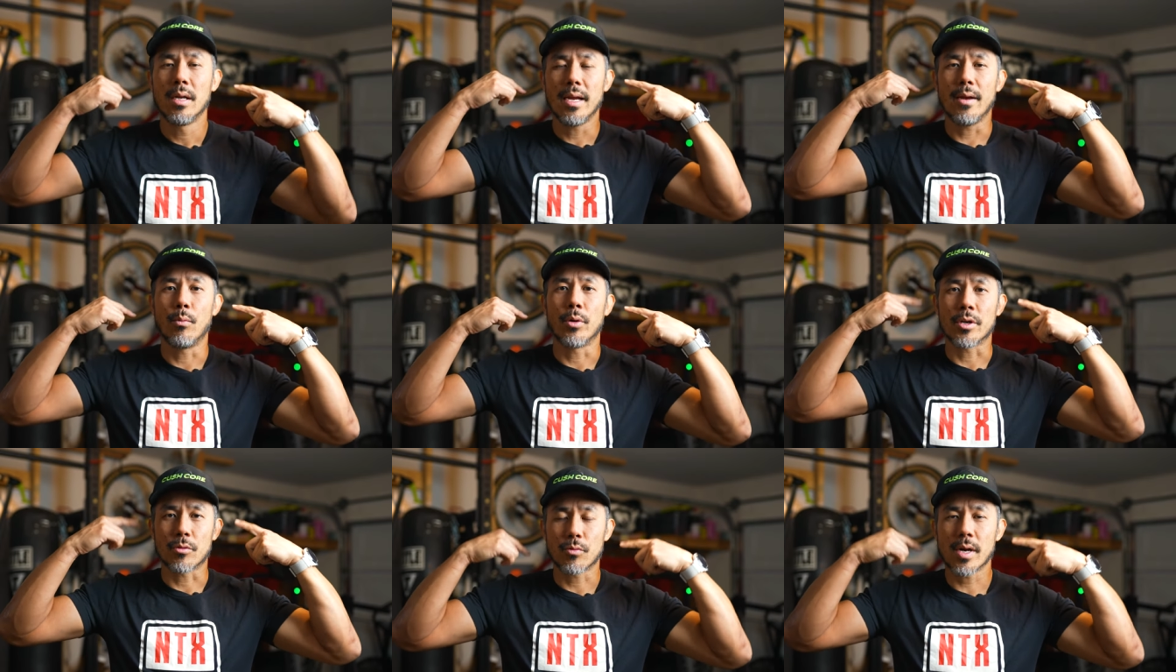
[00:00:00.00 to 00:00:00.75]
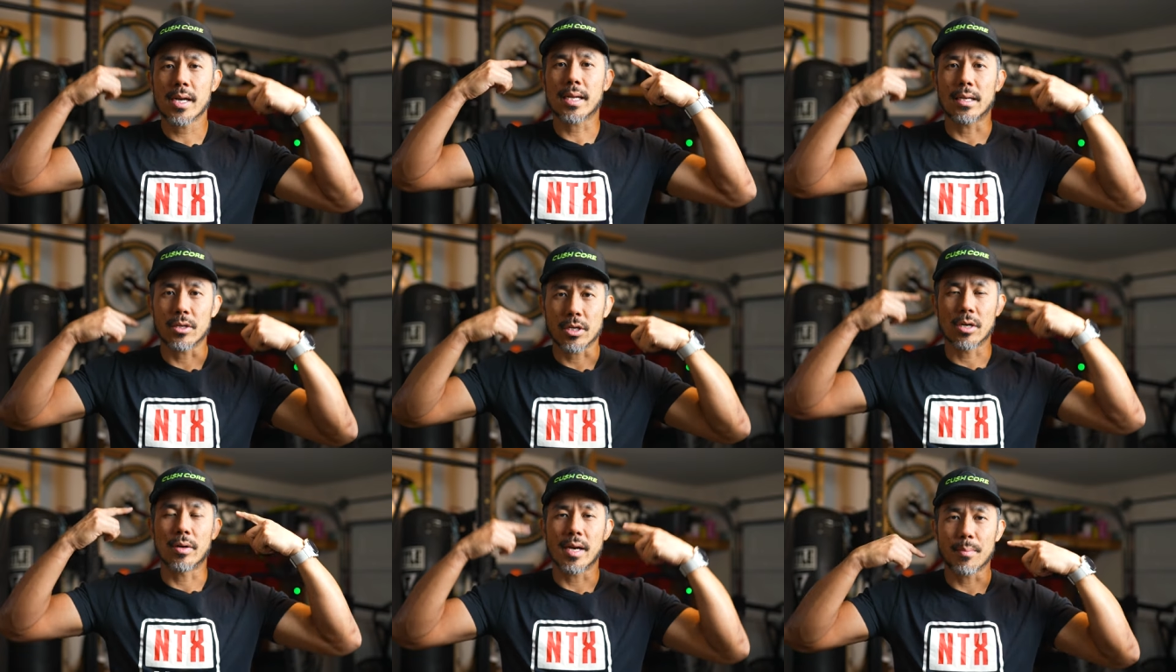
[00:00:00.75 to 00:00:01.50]
and when you're running and you're
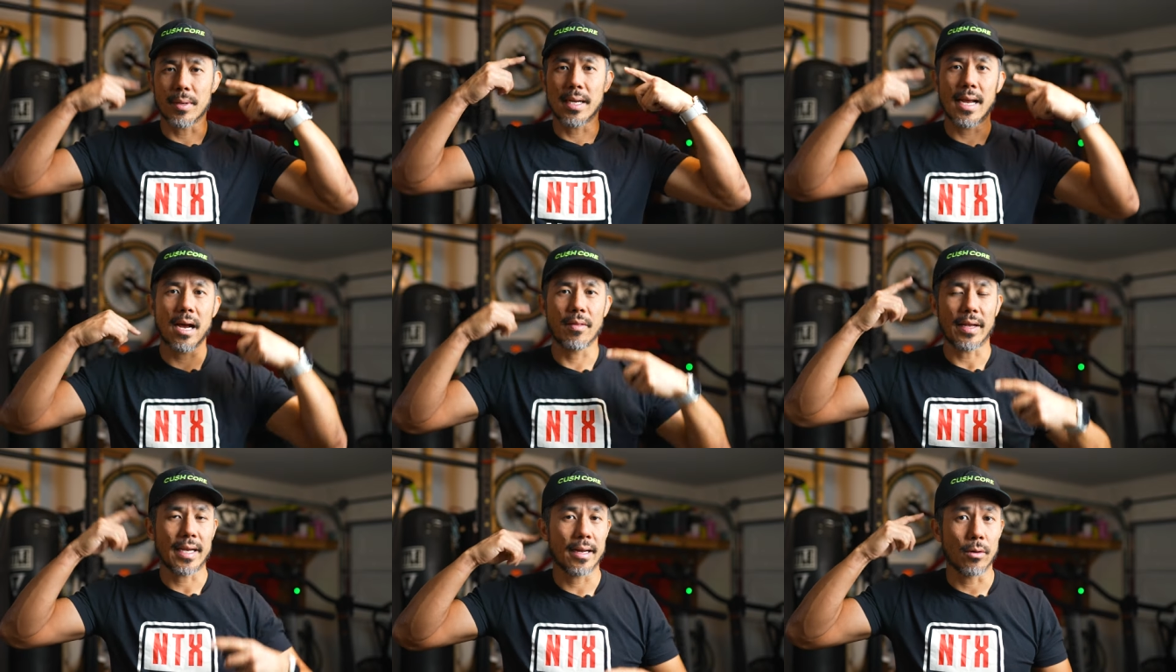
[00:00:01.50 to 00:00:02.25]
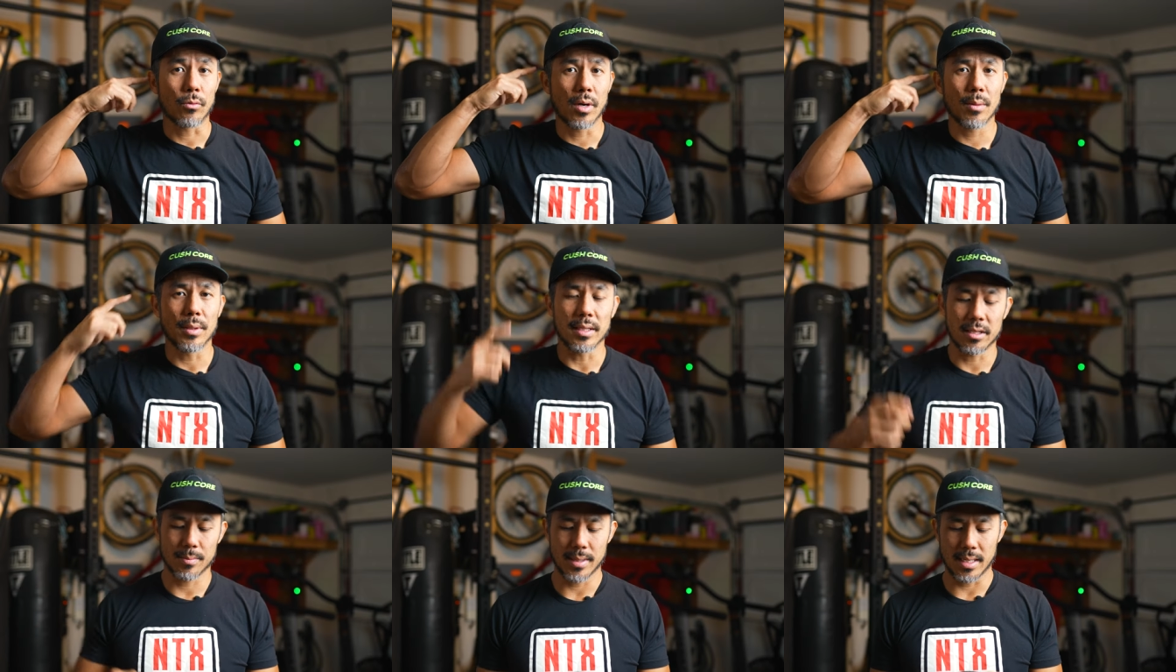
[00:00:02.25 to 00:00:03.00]
going up and down, they kind of rub a
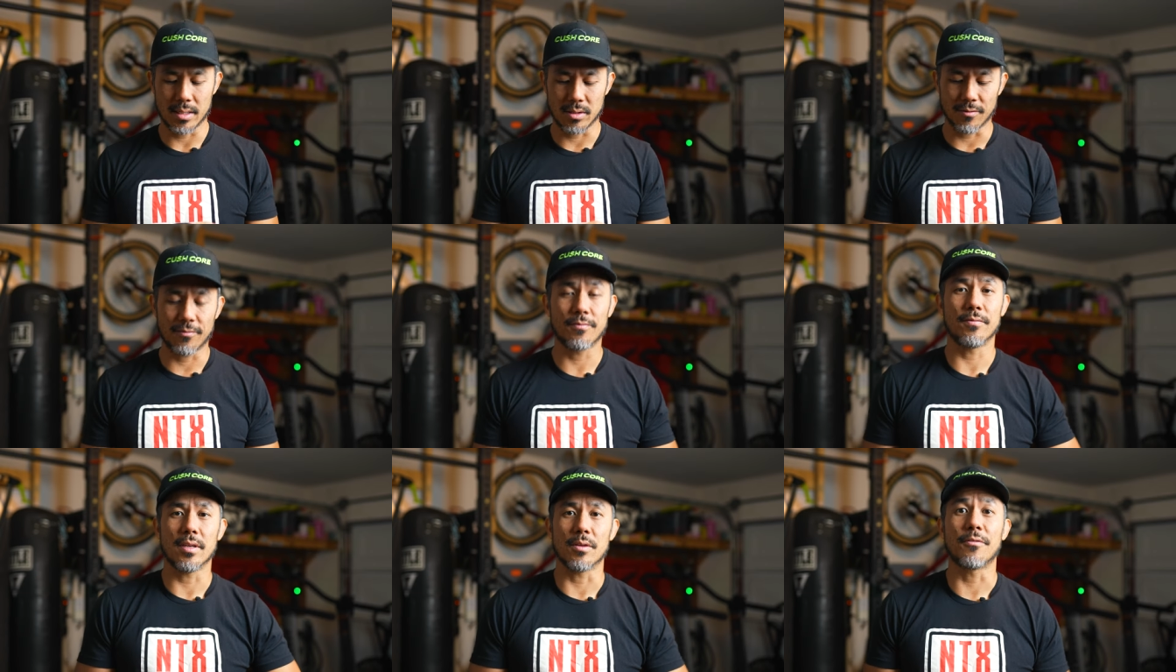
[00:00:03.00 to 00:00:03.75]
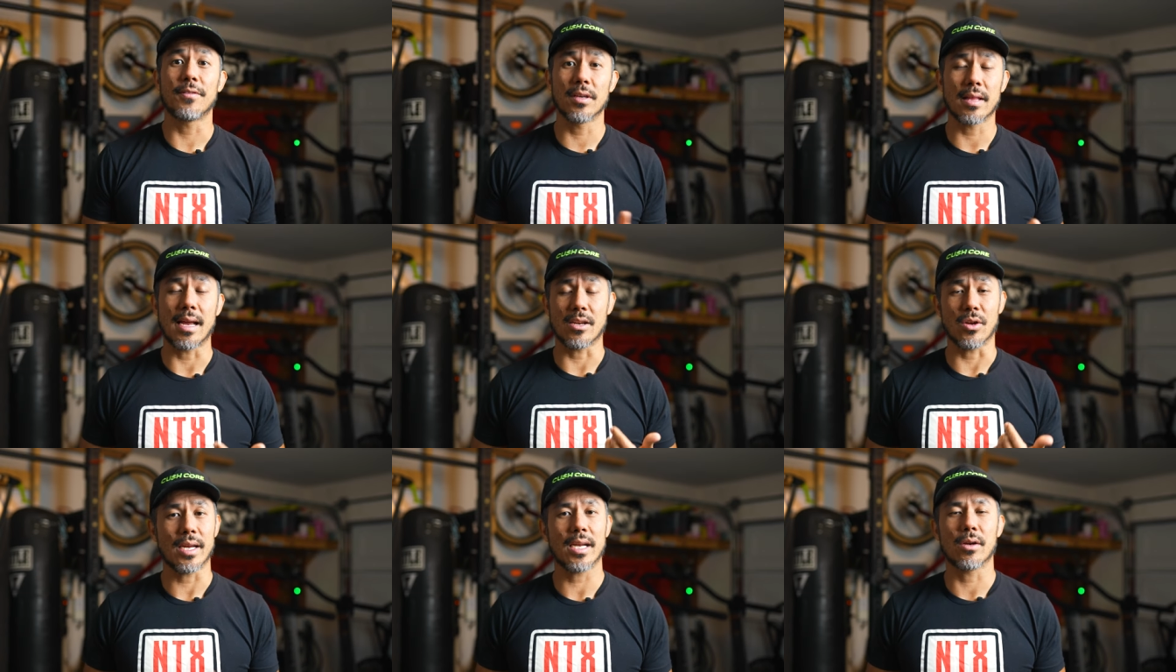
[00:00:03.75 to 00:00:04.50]
little bit, and you, you feel that and
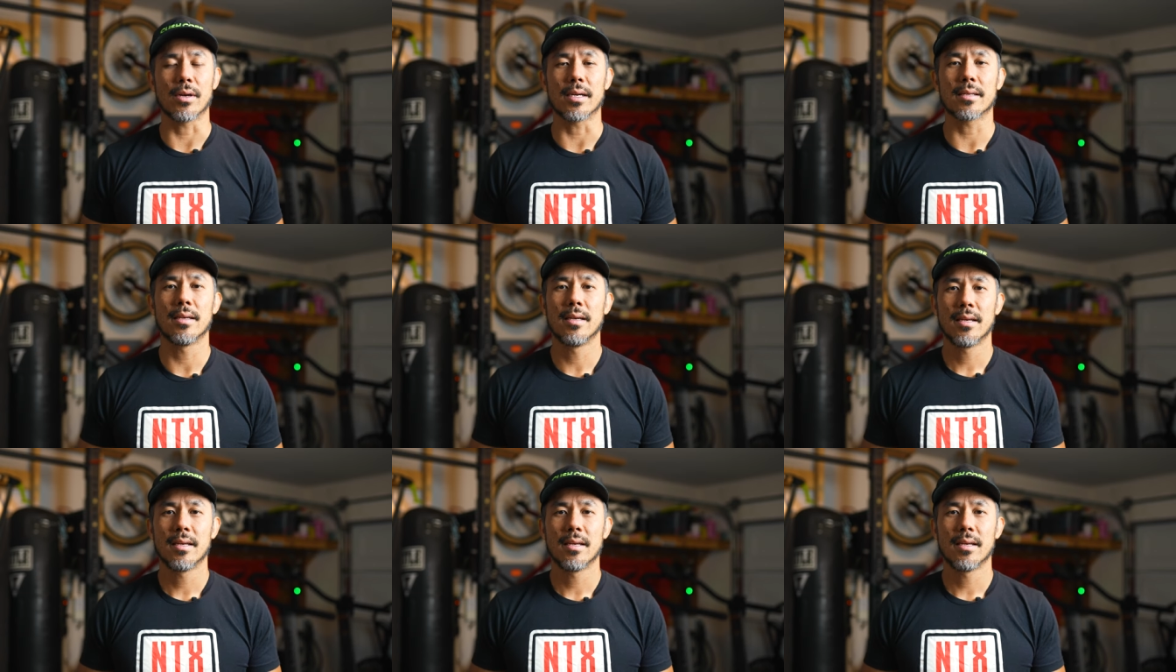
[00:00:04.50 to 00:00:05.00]
you hear it.